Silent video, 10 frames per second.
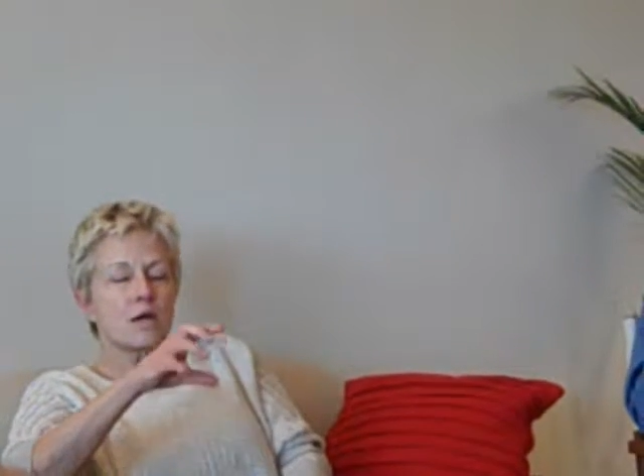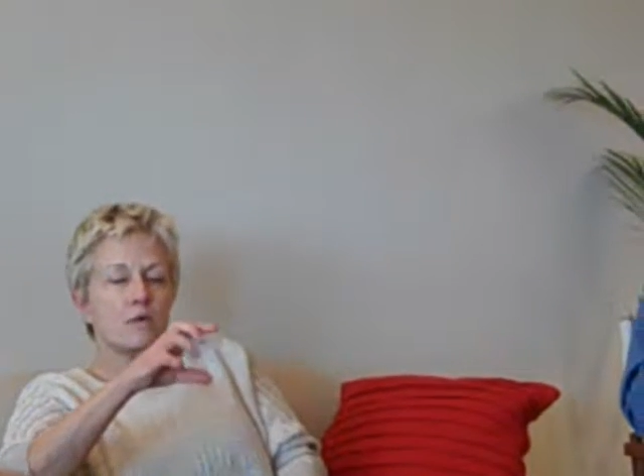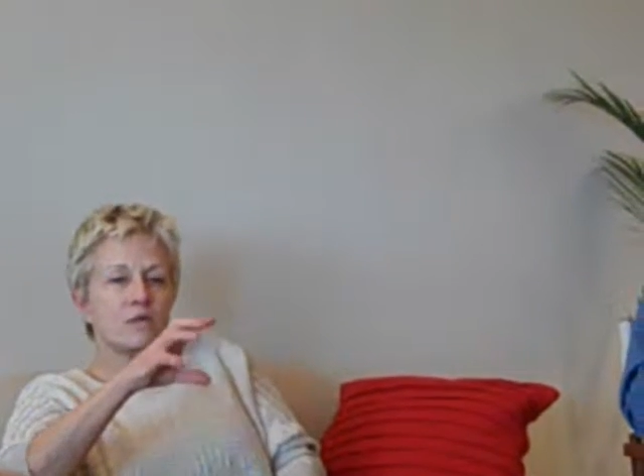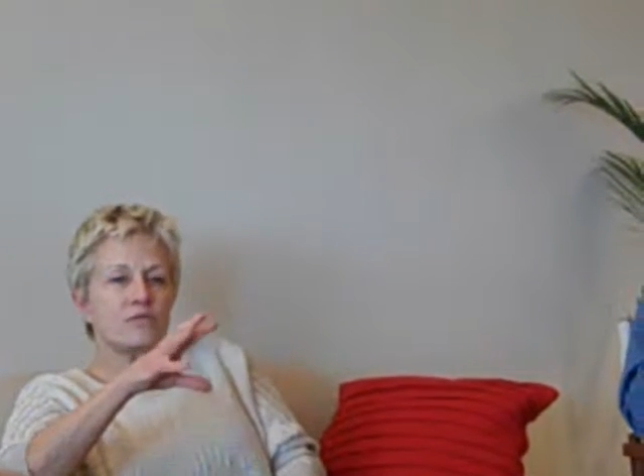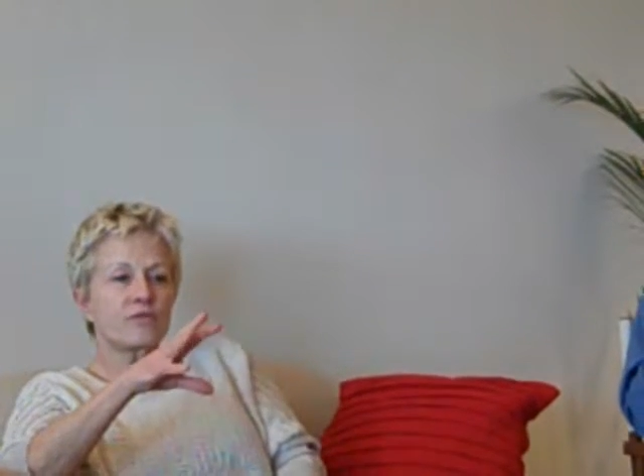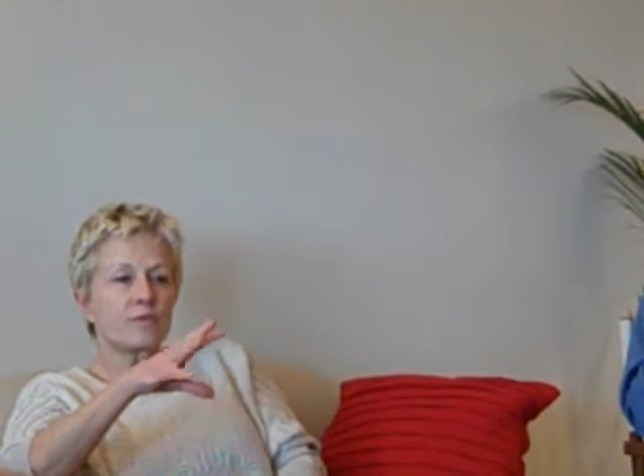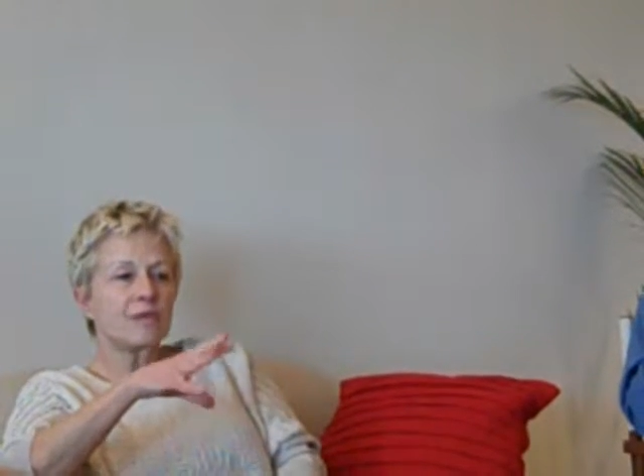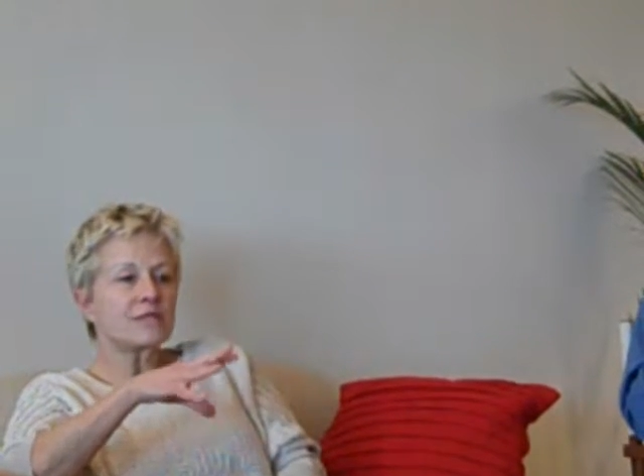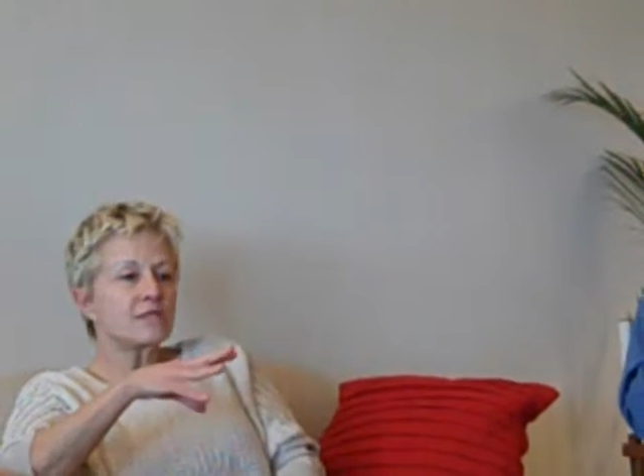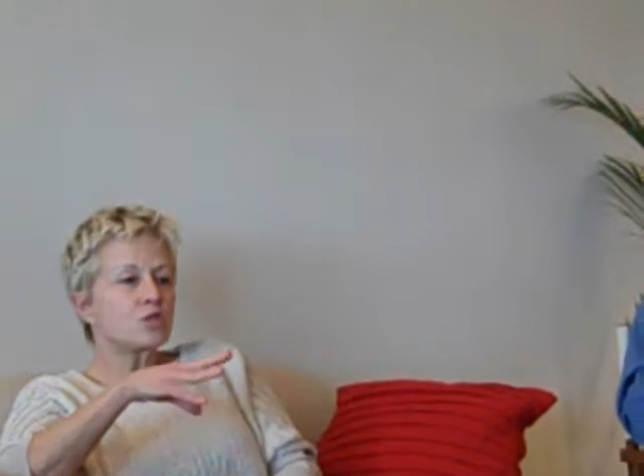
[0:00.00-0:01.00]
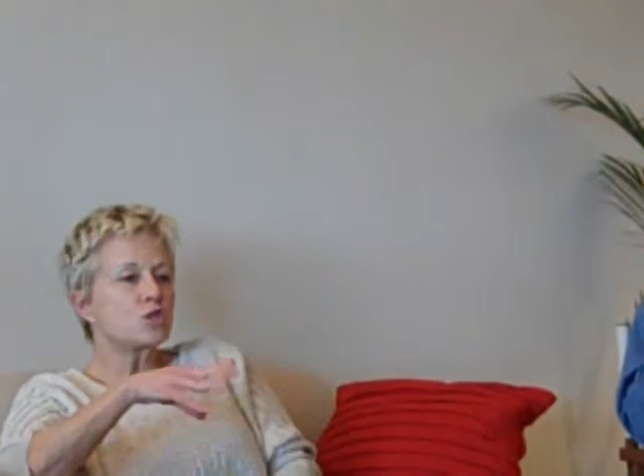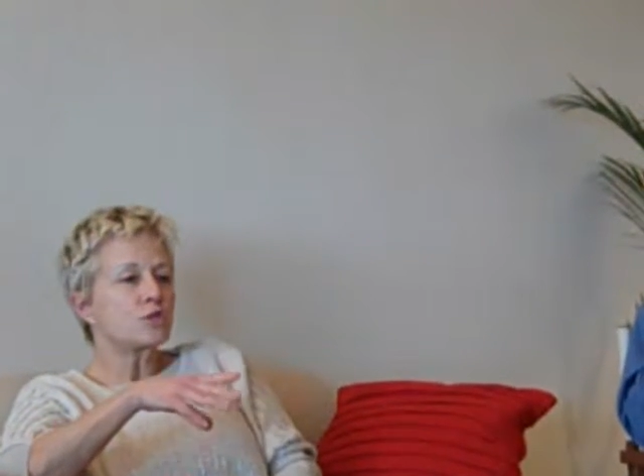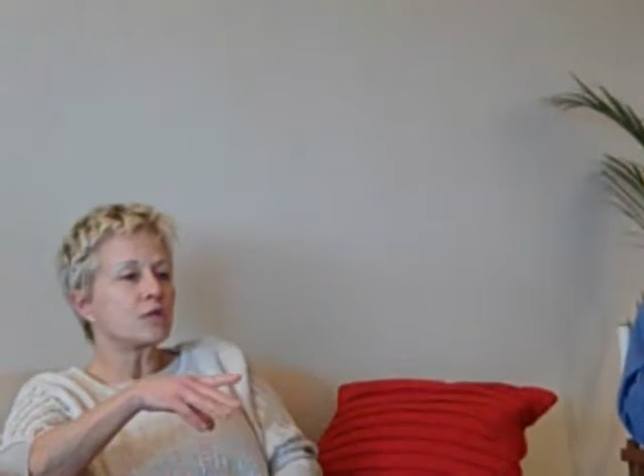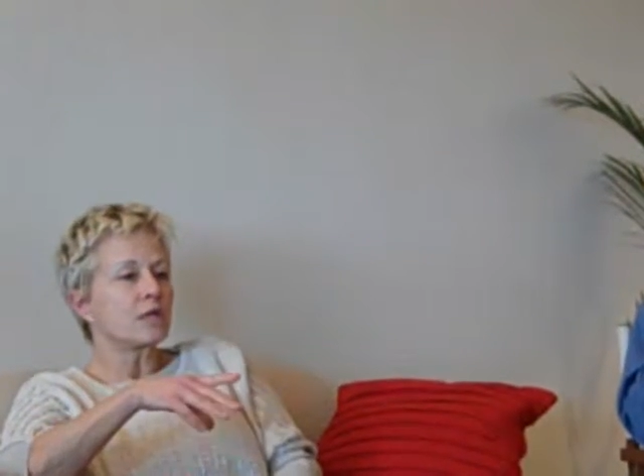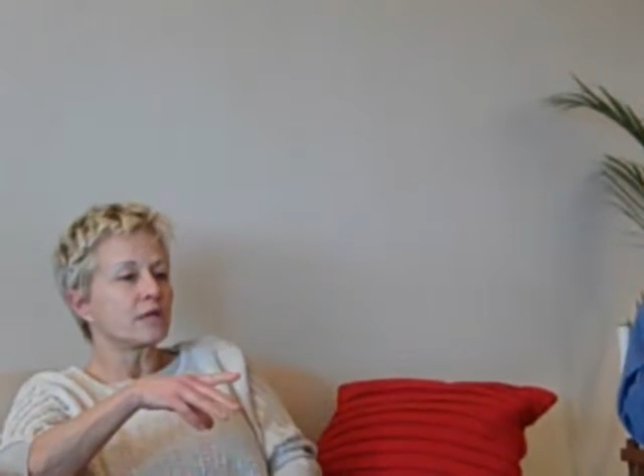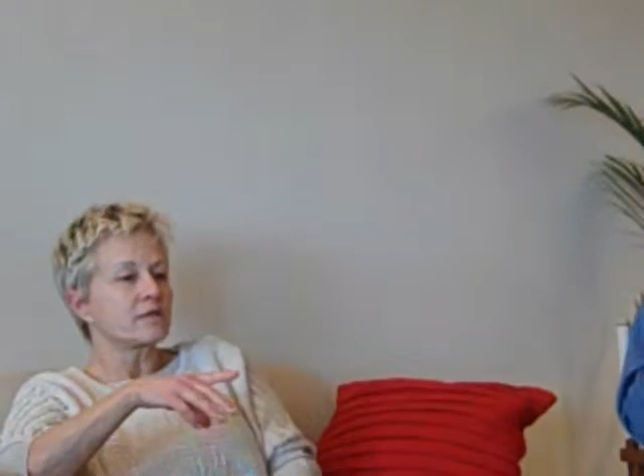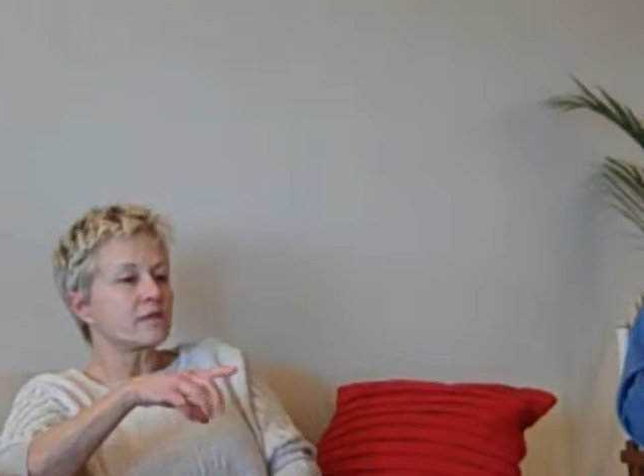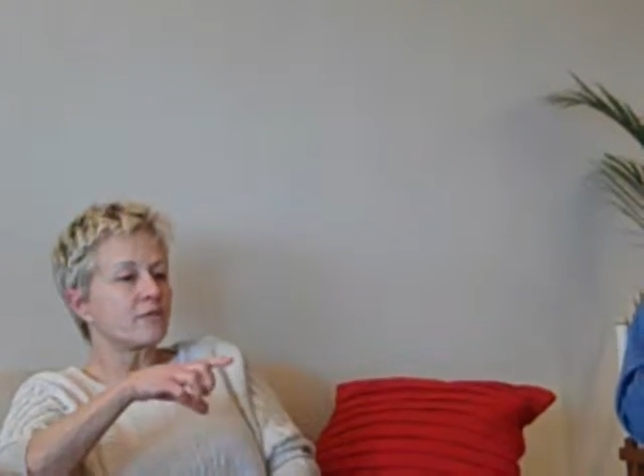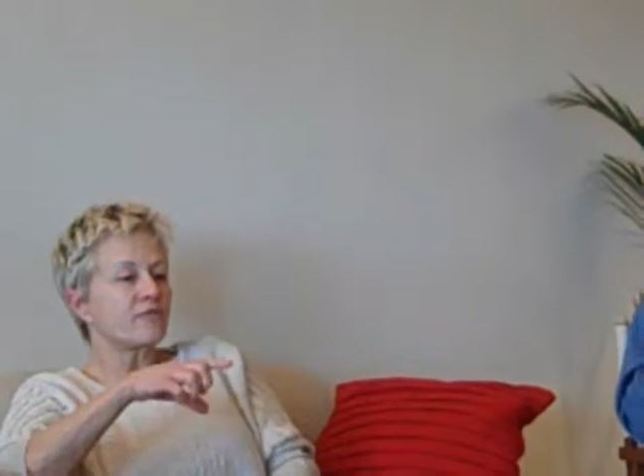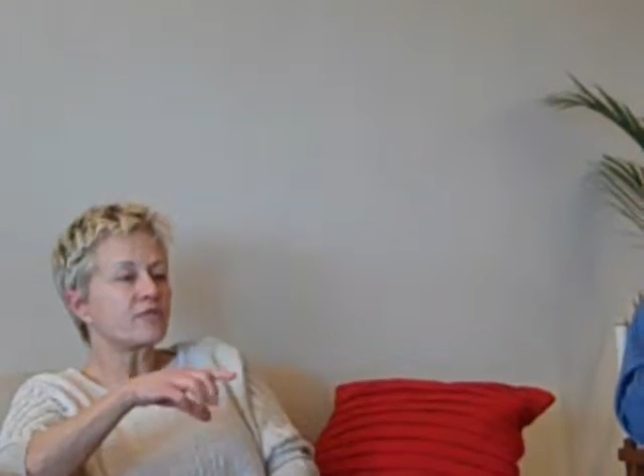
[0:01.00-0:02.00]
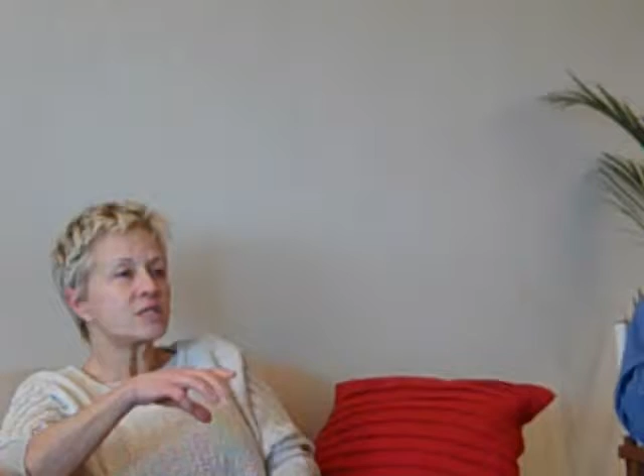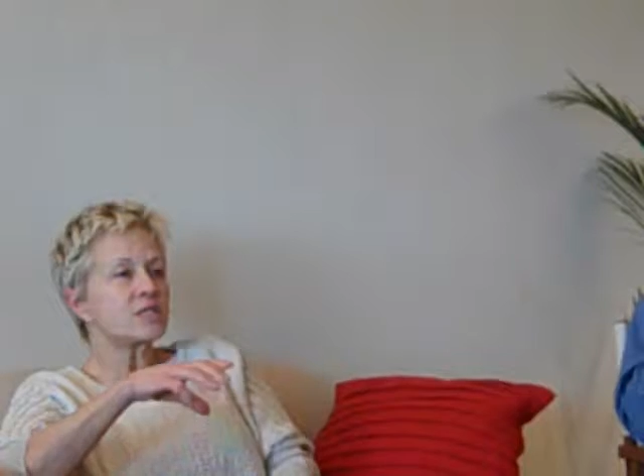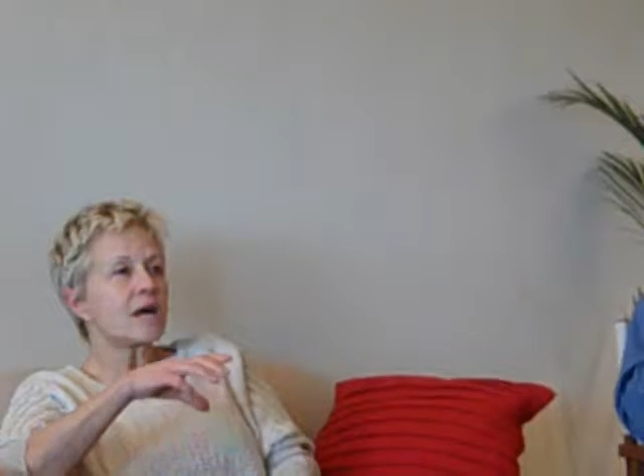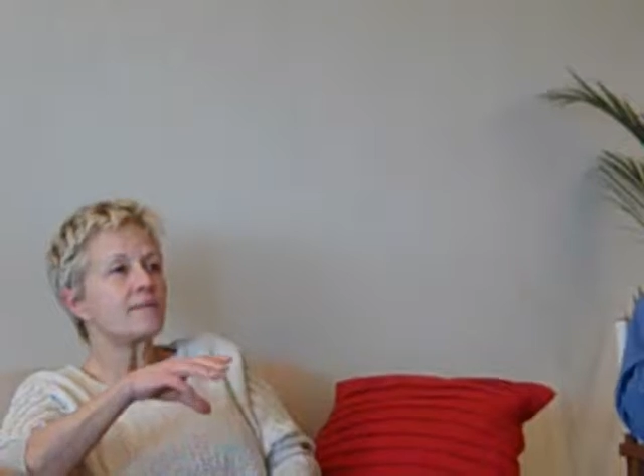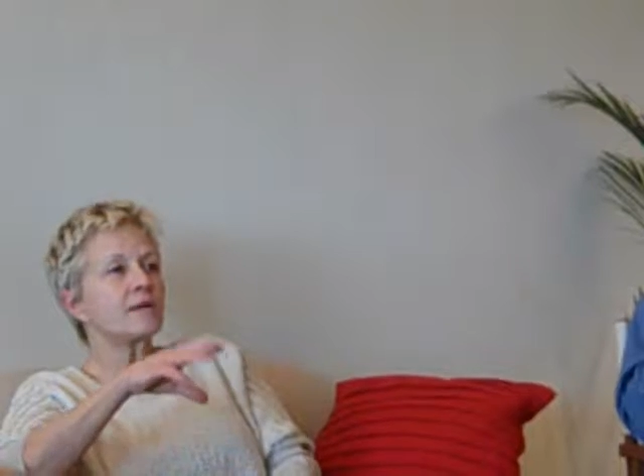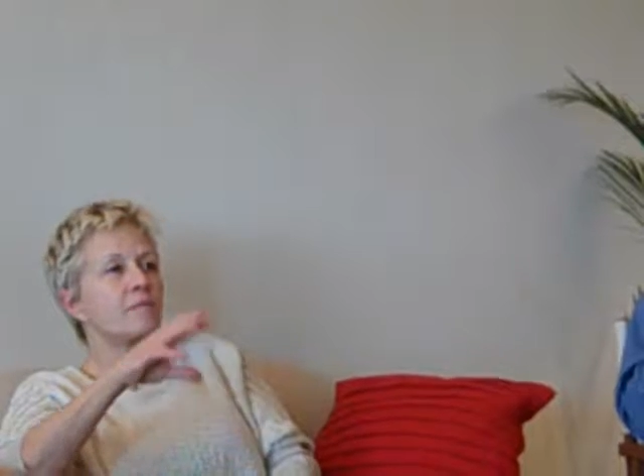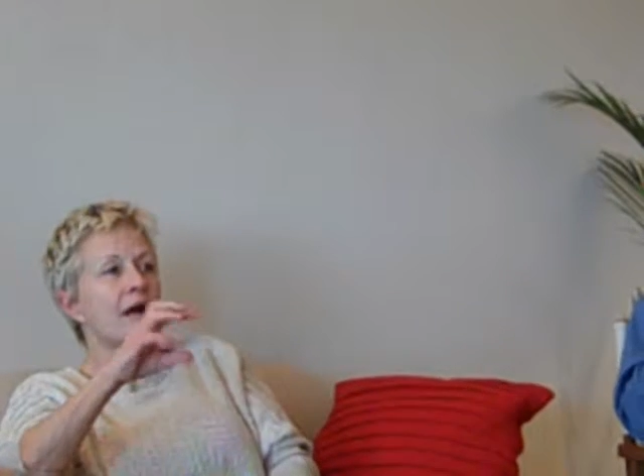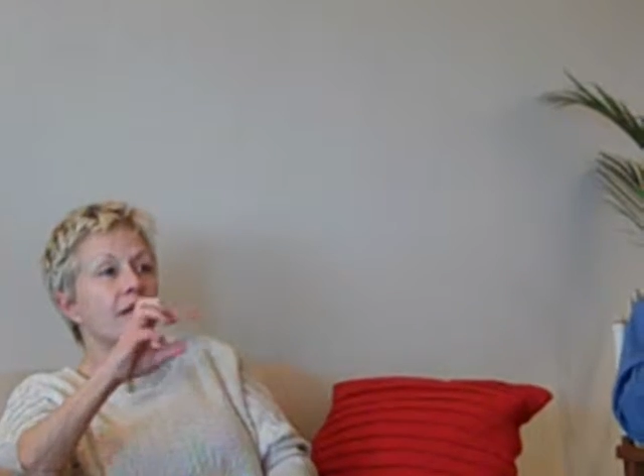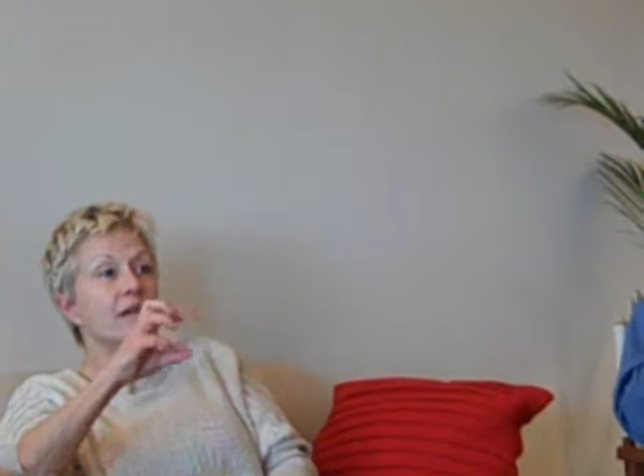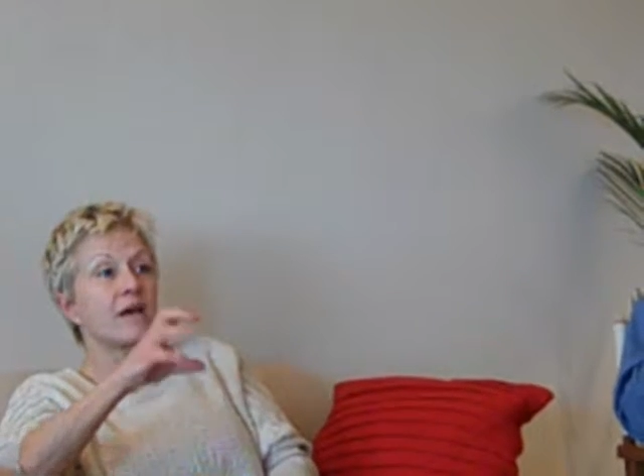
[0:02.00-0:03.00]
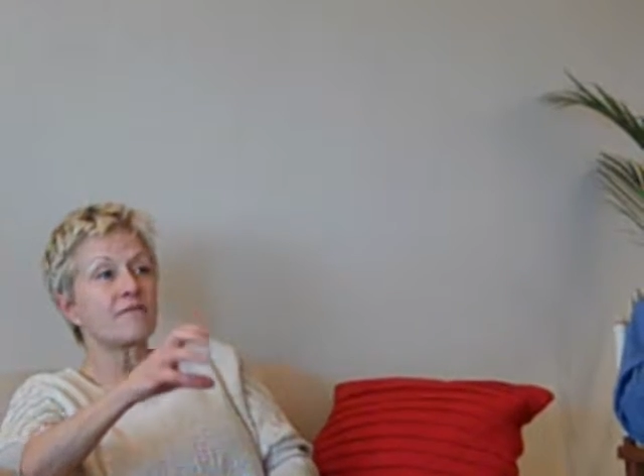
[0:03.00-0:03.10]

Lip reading: It was for me as a journalist the first time in my